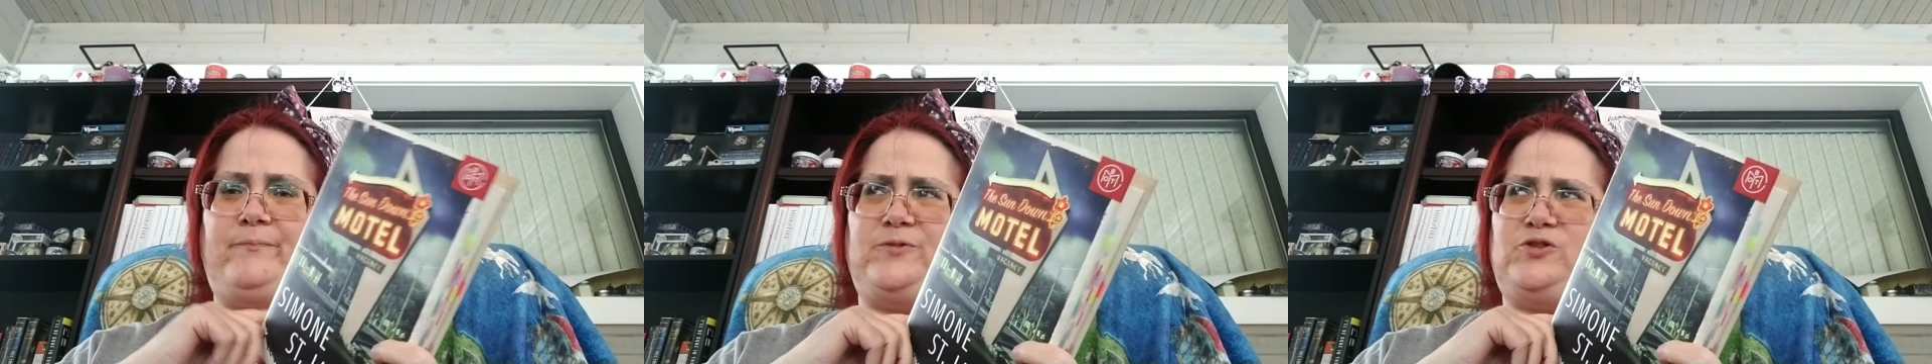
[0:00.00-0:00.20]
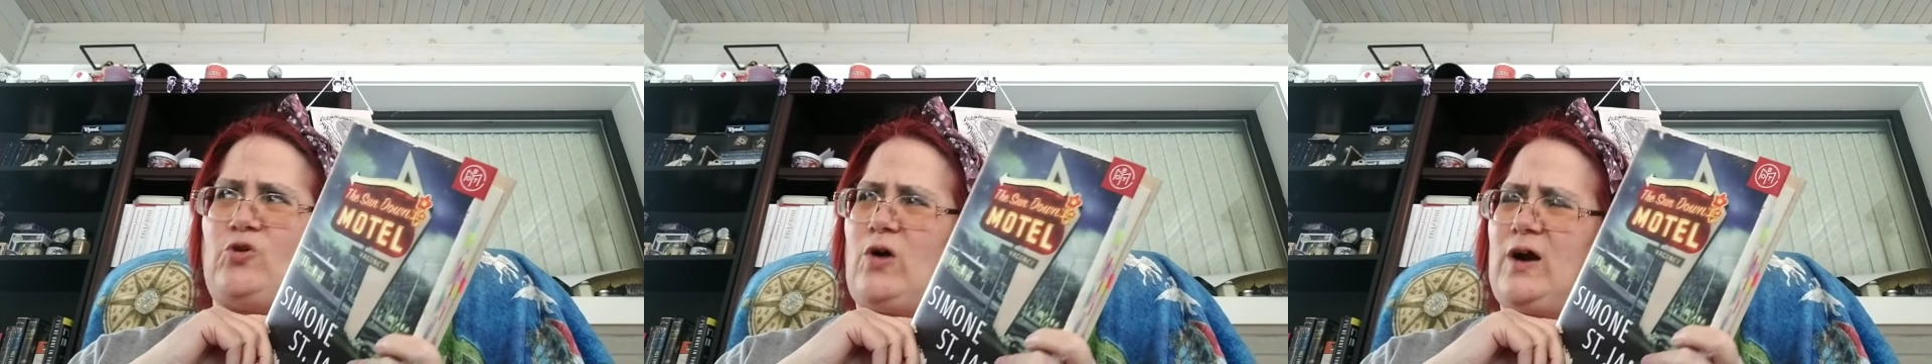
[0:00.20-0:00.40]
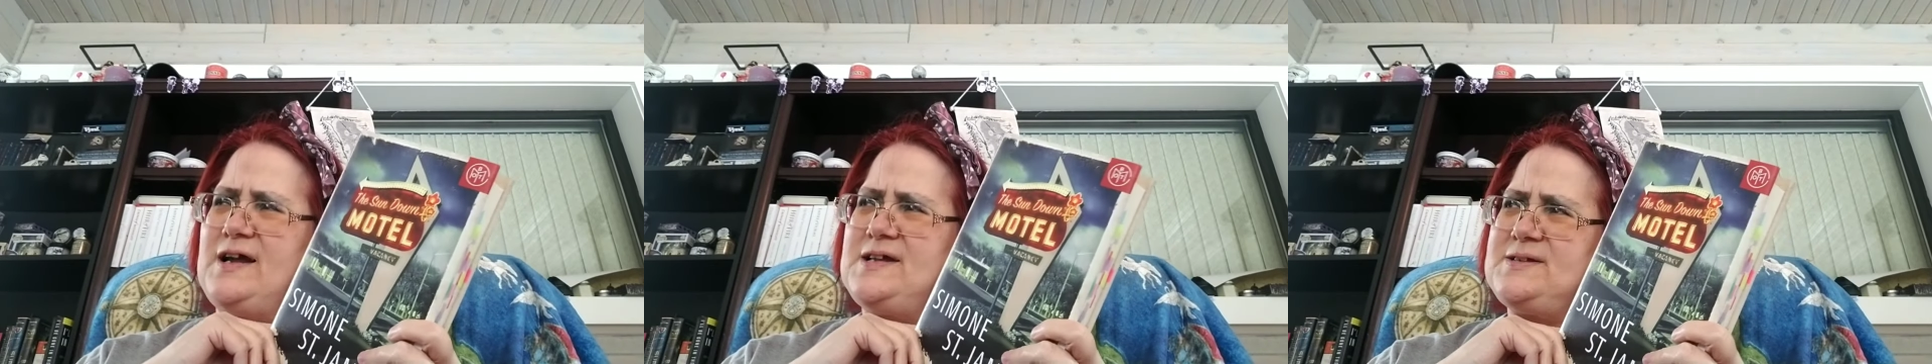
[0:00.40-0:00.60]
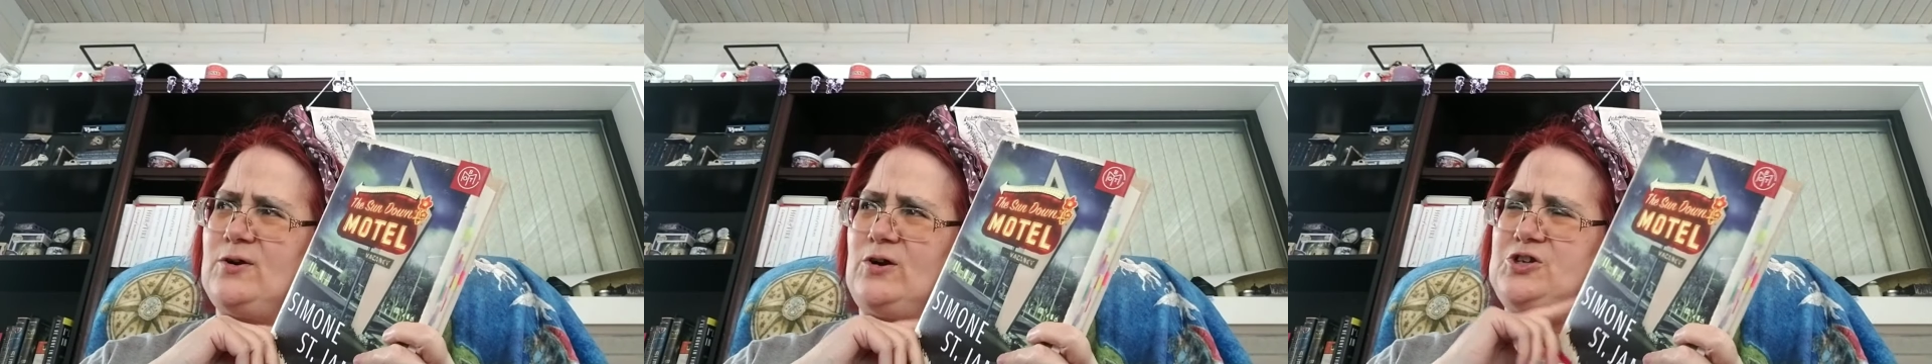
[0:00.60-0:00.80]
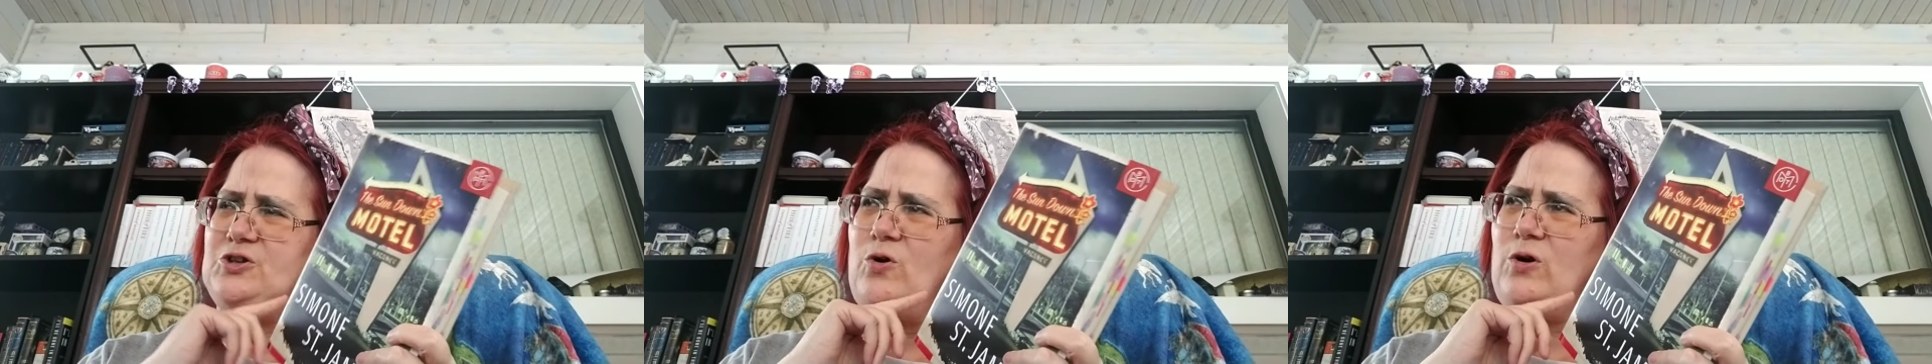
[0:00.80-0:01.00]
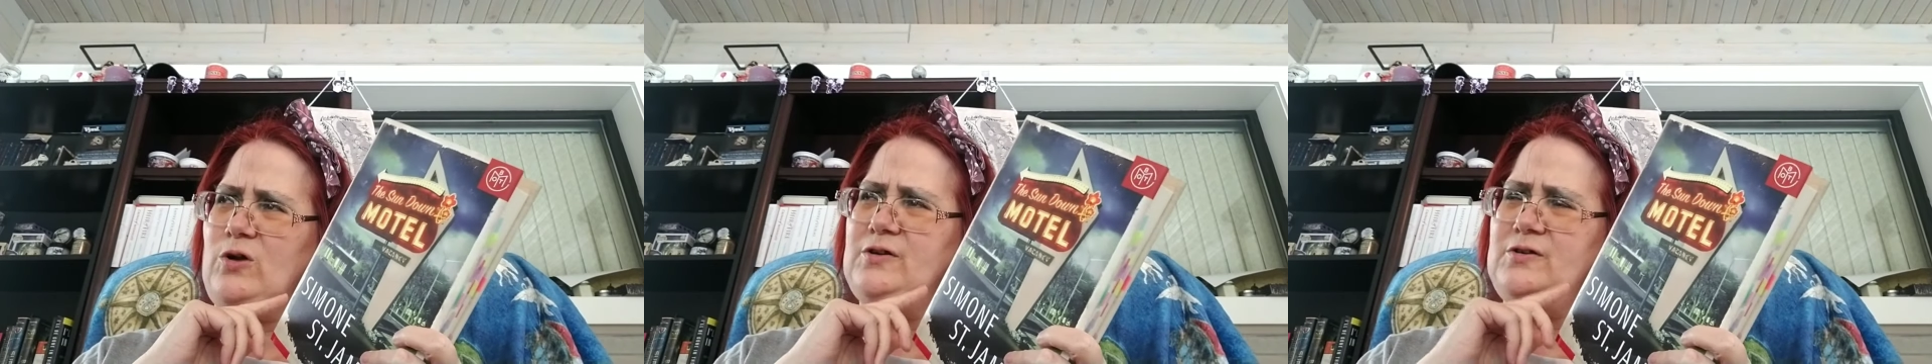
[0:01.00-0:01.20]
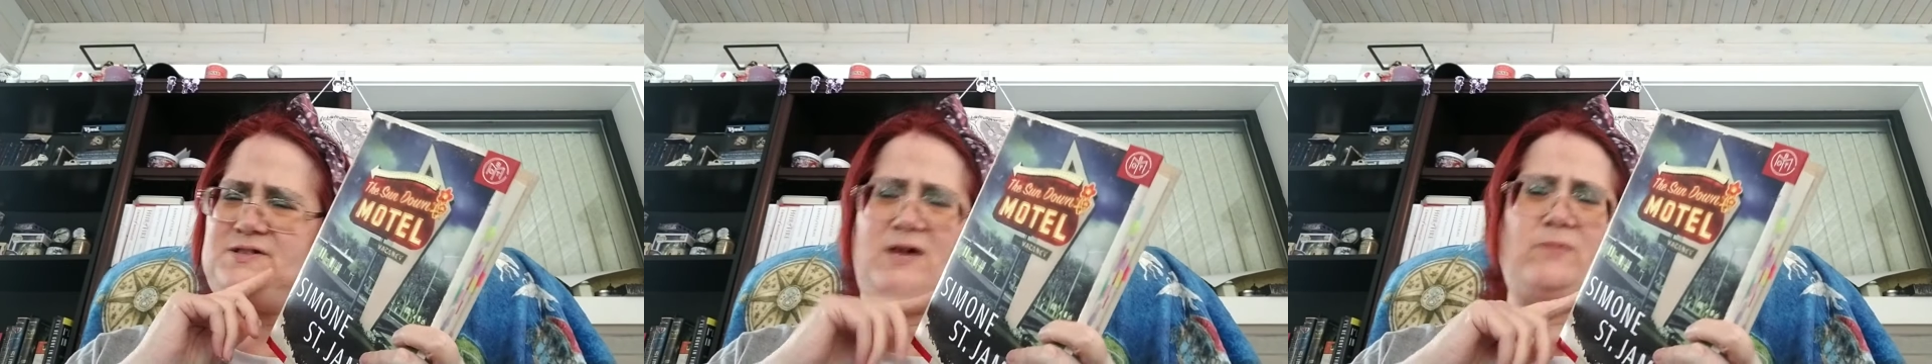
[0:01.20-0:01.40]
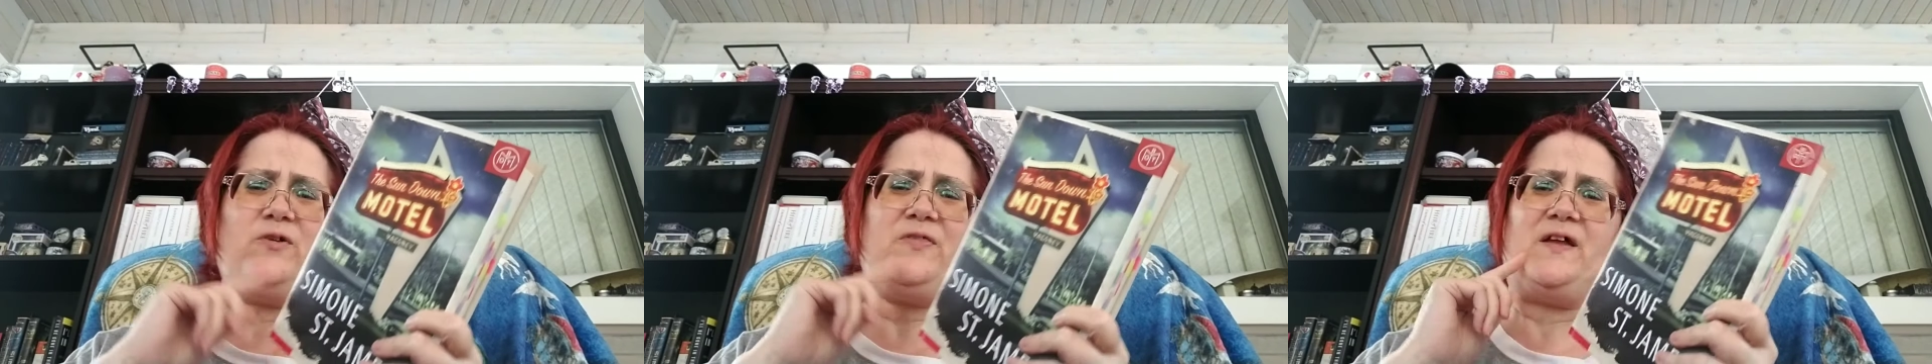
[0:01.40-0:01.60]
Doris or Dor
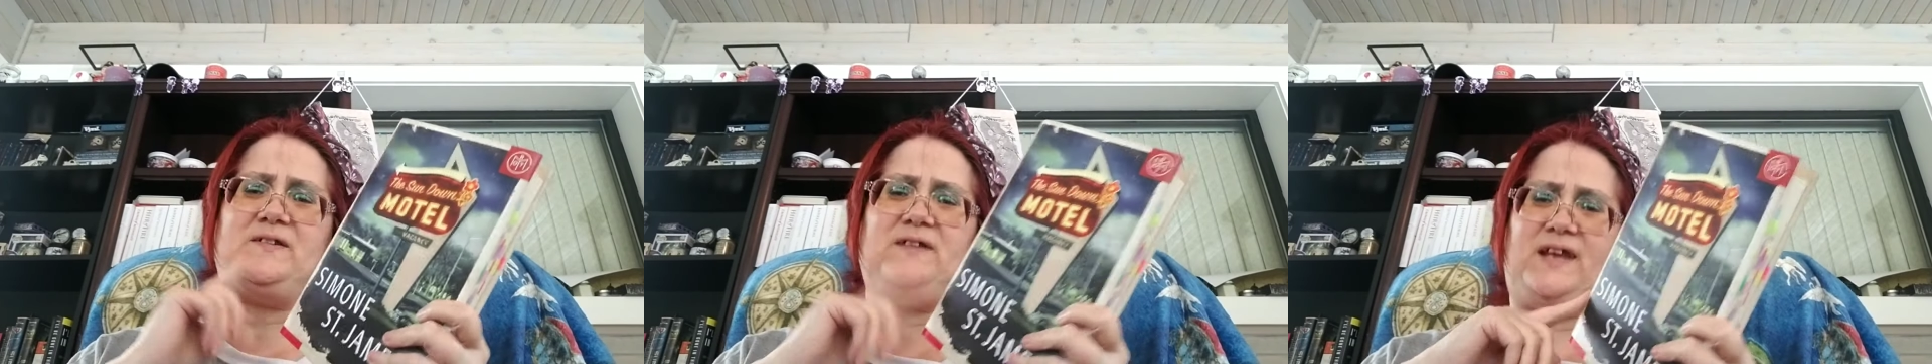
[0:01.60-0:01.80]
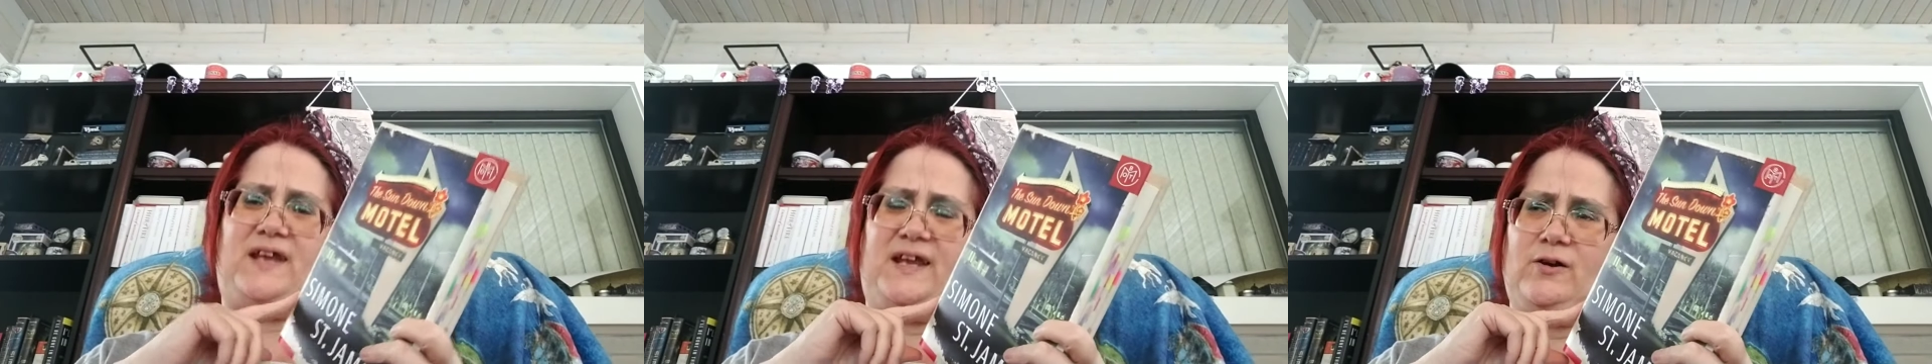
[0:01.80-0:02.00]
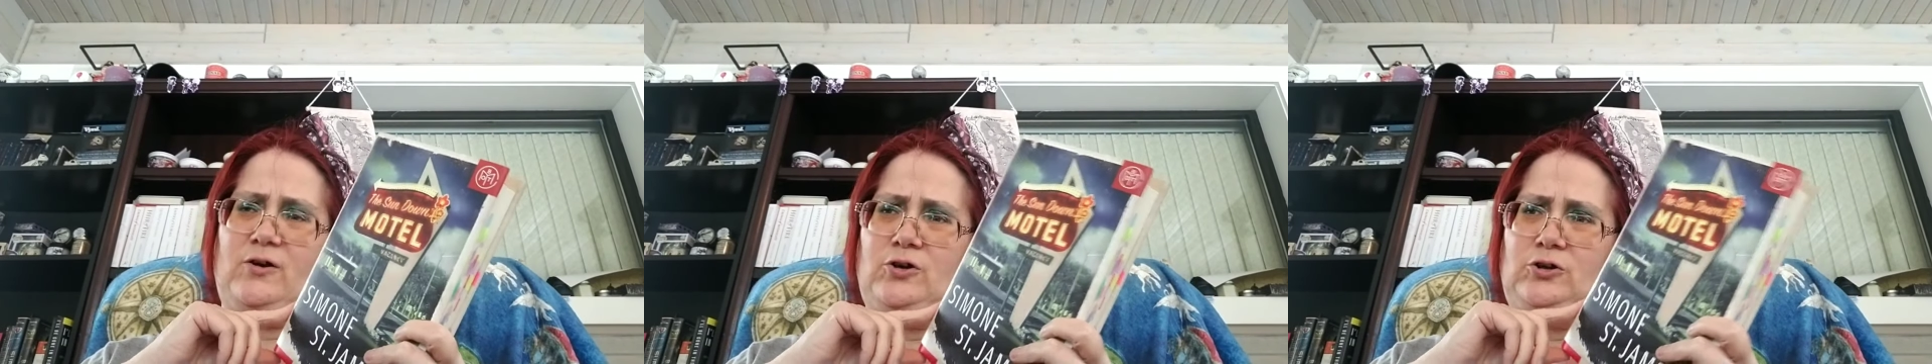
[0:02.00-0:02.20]
something with a D.